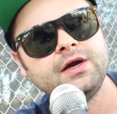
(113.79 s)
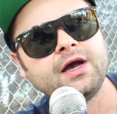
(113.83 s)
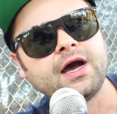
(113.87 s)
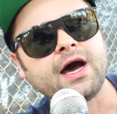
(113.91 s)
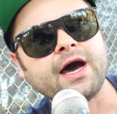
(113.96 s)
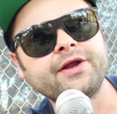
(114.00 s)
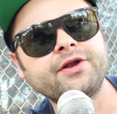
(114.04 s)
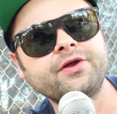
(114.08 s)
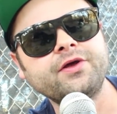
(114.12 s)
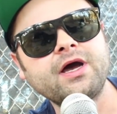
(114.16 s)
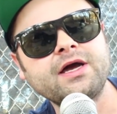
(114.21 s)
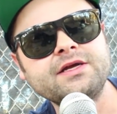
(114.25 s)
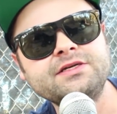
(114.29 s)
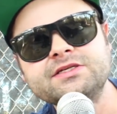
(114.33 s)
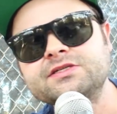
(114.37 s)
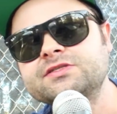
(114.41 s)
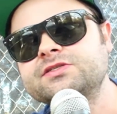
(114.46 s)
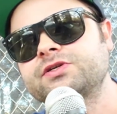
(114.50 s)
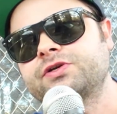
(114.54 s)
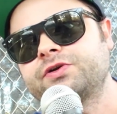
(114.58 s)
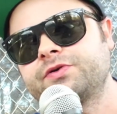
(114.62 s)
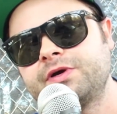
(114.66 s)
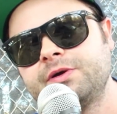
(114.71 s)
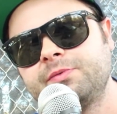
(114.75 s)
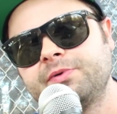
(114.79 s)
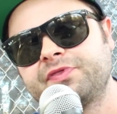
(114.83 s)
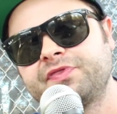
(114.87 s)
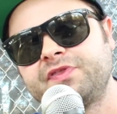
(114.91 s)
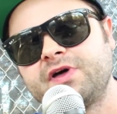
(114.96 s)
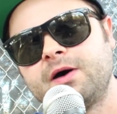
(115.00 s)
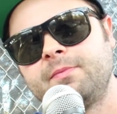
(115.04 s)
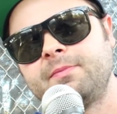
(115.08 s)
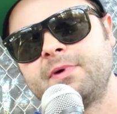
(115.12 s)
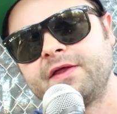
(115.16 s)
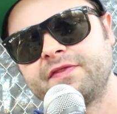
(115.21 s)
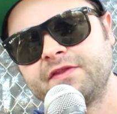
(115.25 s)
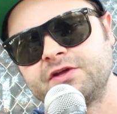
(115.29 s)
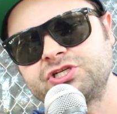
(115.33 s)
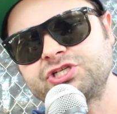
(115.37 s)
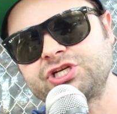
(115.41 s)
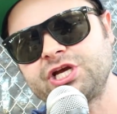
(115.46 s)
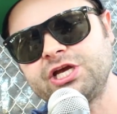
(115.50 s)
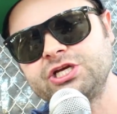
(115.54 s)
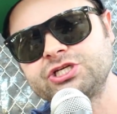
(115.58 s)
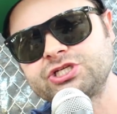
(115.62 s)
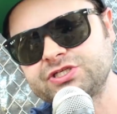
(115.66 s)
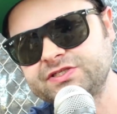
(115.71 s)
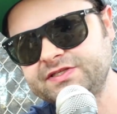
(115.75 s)
I disagree with them on the
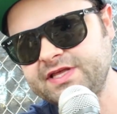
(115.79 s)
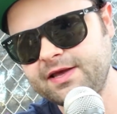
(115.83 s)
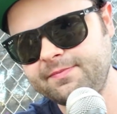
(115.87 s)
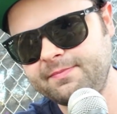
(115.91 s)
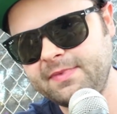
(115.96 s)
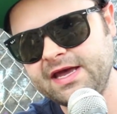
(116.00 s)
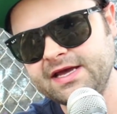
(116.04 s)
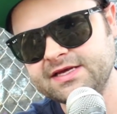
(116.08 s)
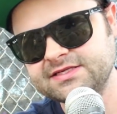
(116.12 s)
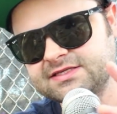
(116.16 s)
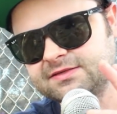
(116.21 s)
changes they make.